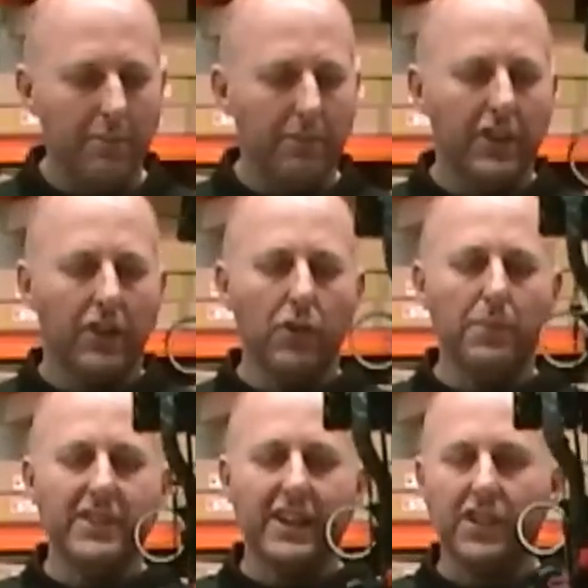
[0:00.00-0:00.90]
of them. The
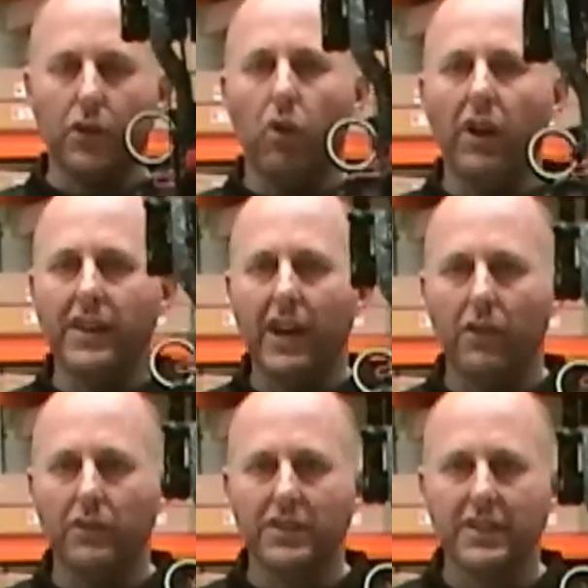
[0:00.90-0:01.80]
grip is actually quite
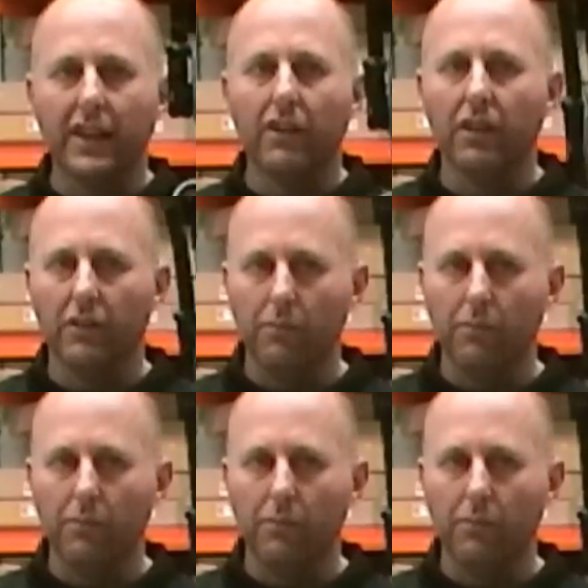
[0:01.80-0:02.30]
narrow on the Stinger.